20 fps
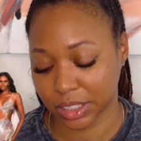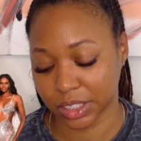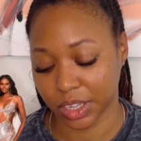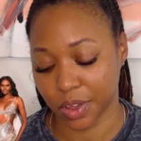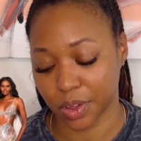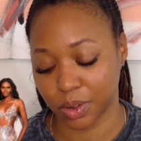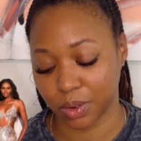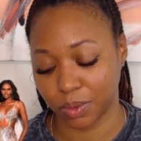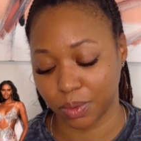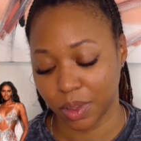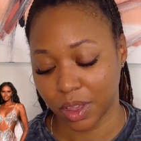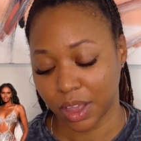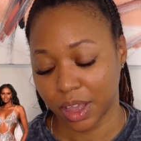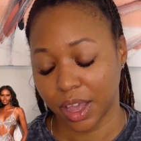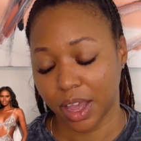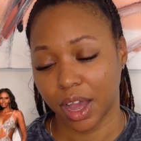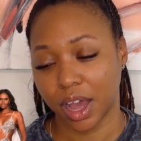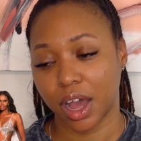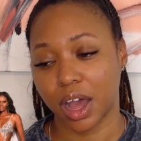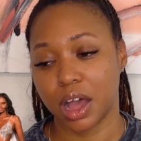So,
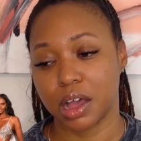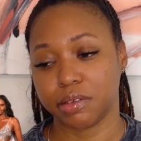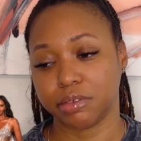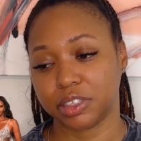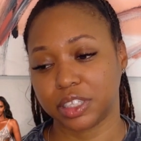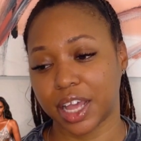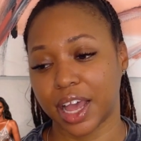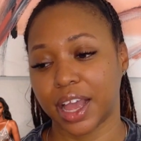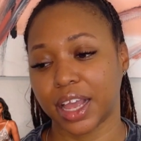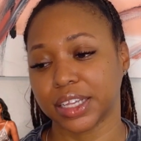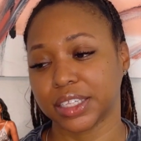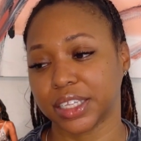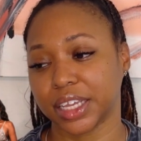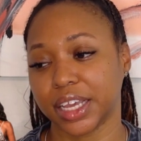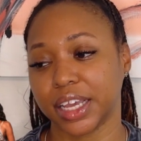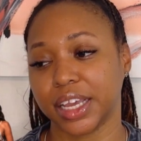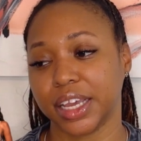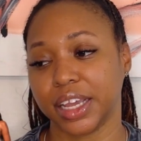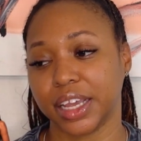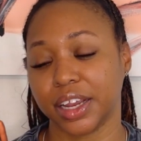Sai
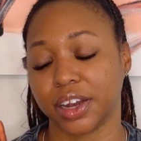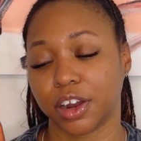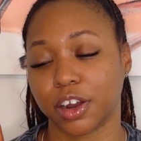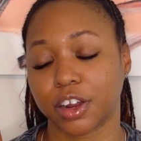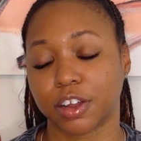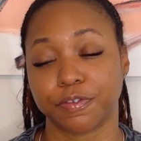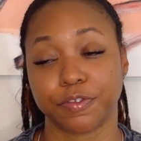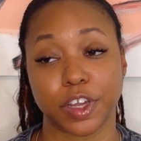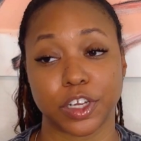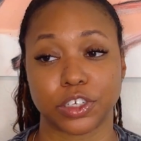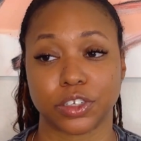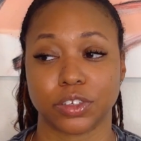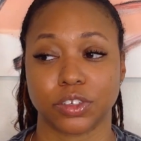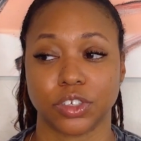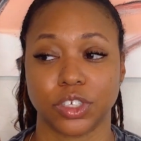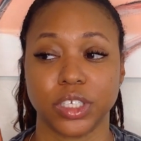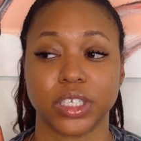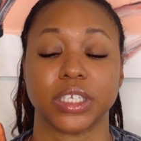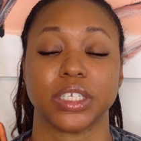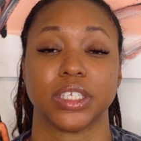said in her confessional,
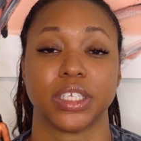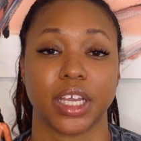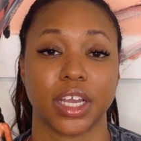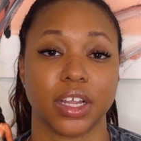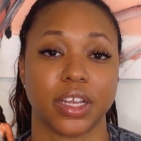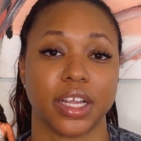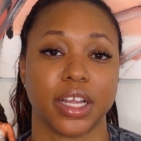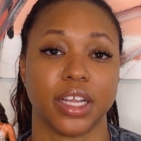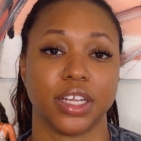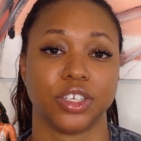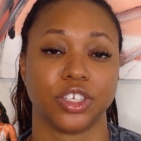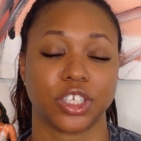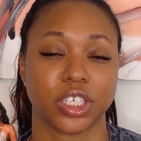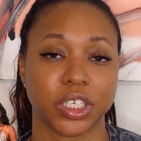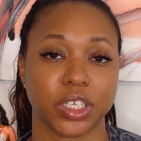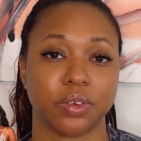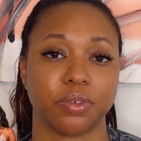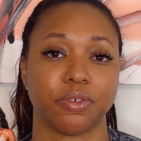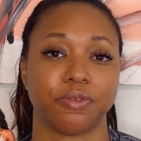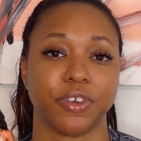she can tell that
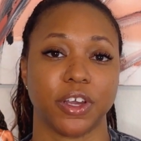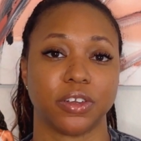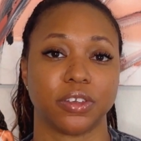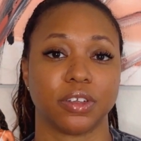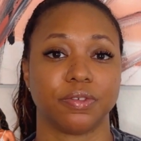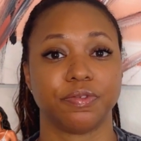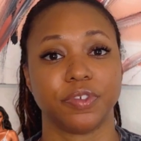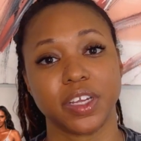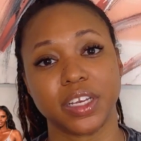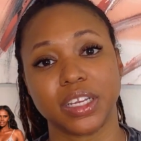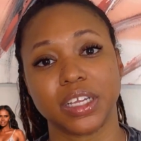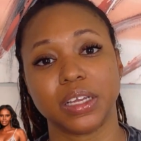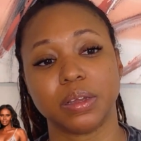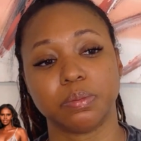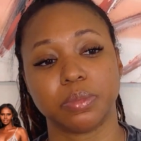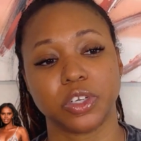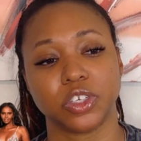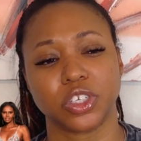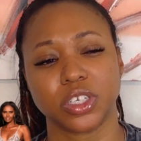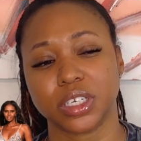Jenna felt offended,
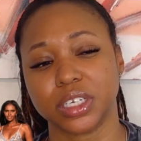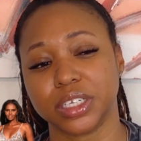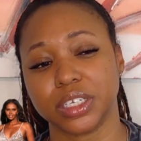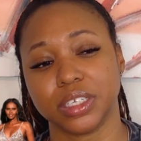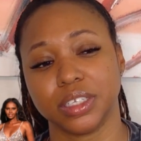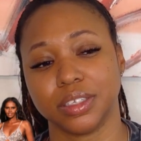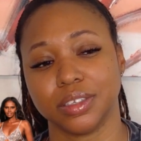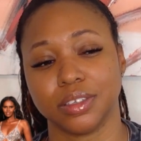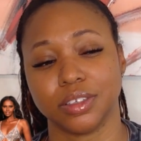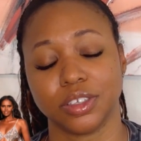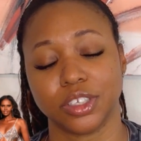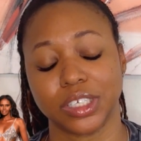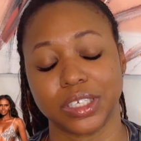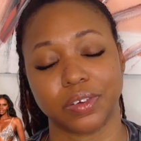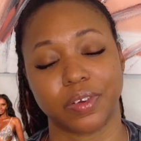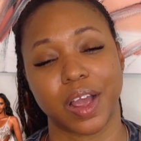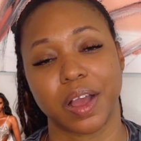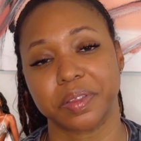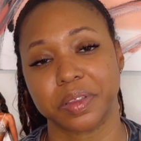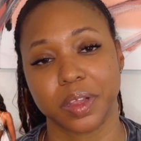but Jenna didn't. She
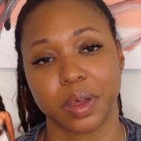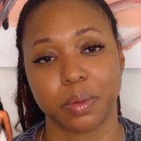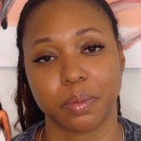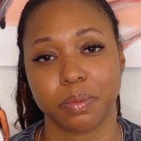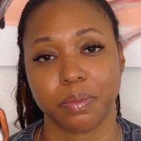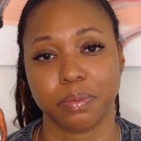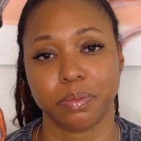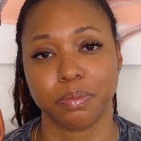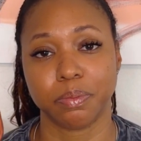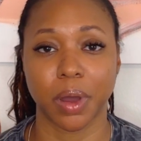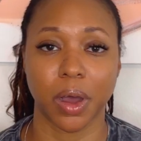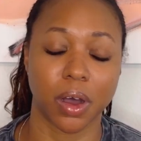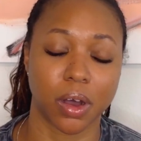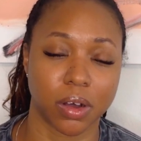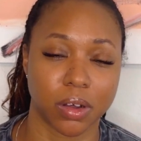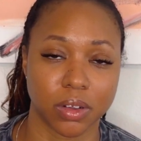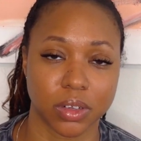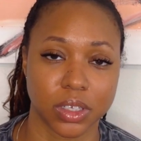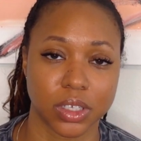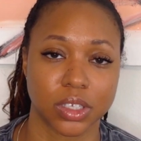don't have the
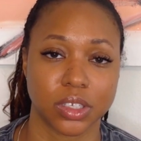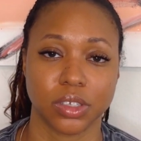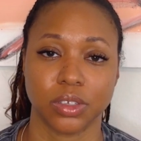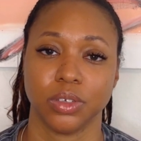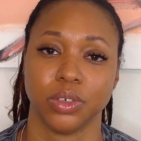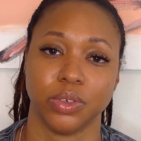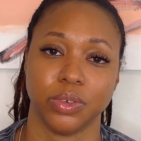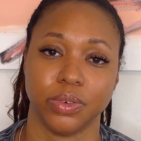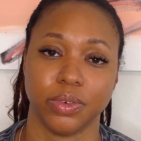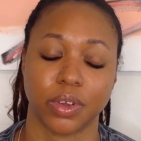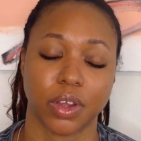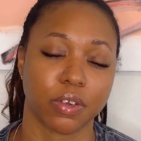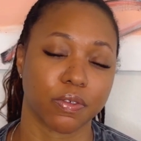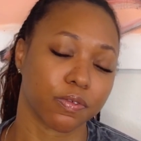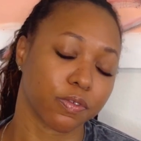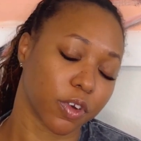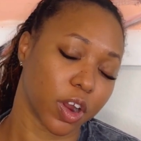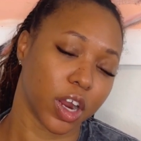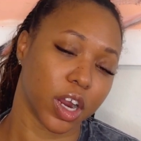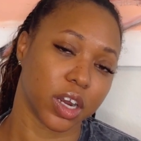balls to
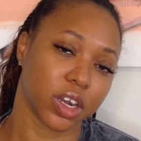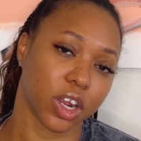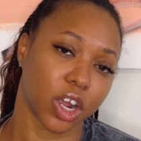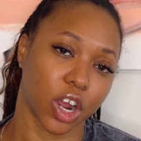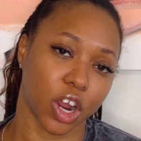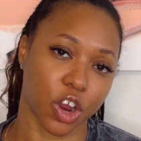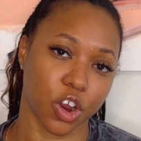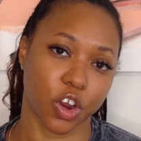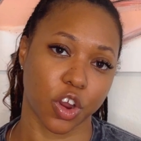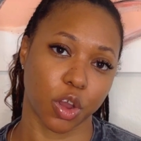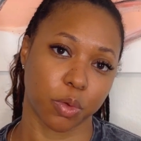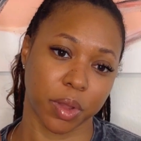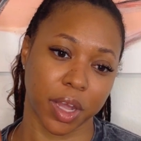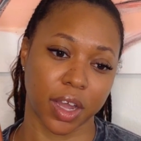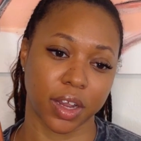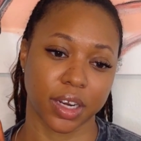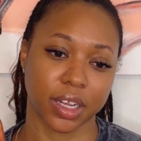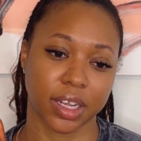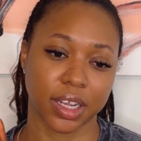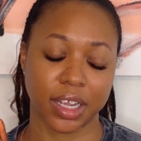confront her
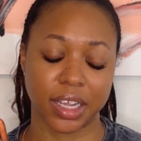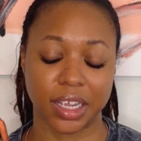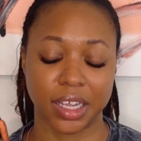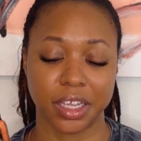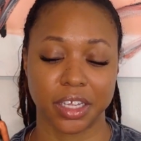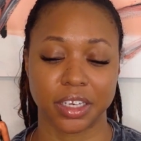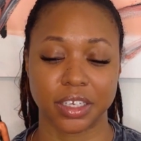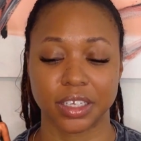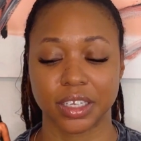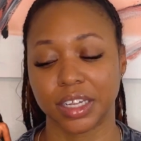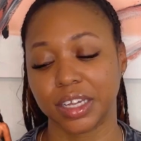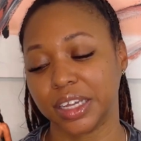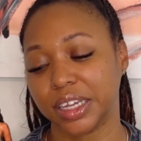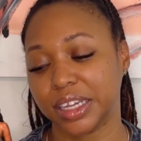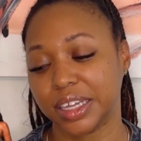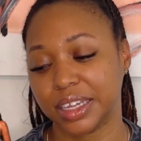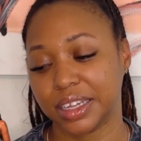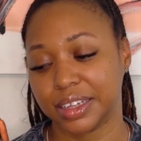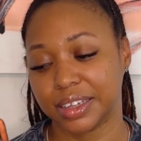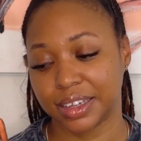about it, and
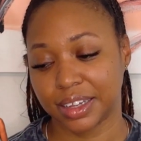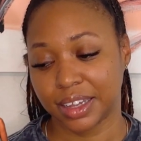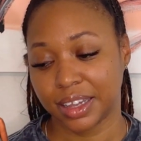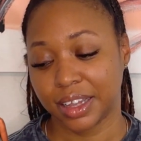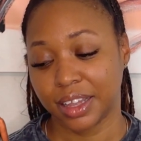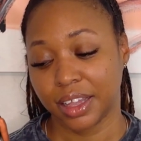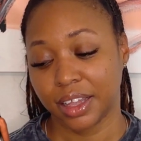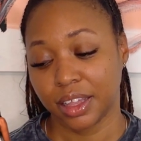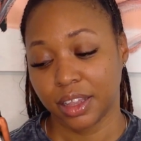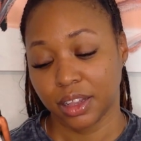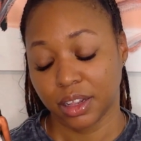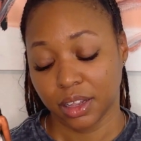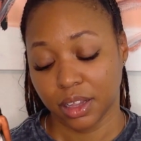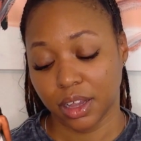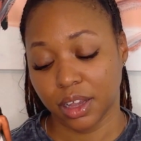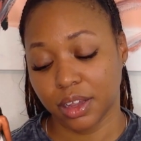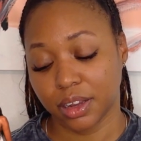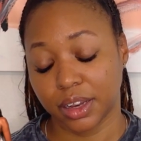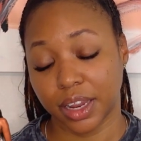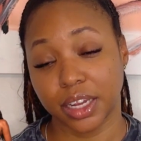
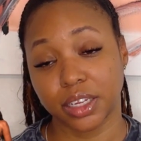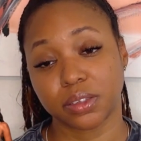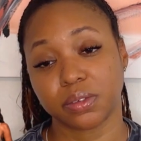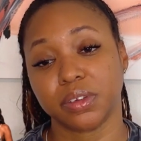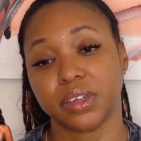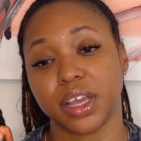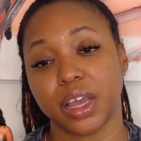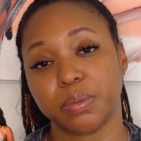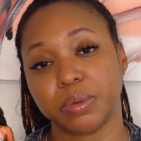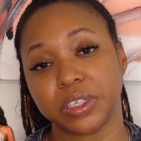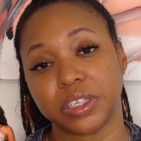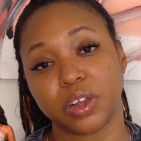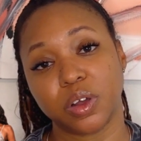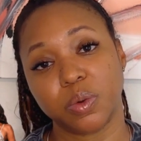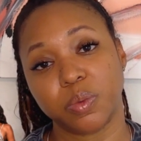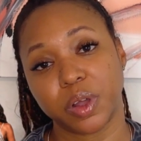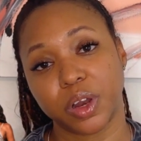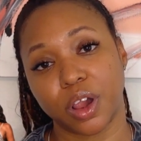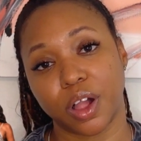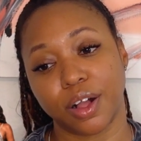that's when the episode
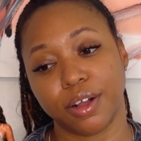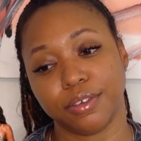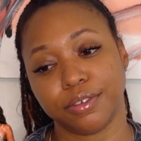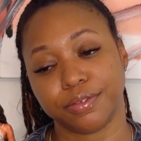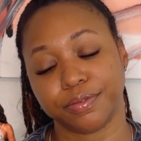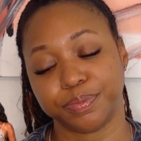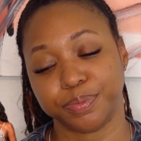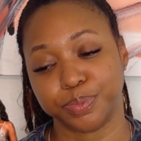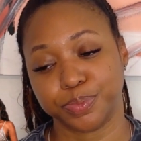went off.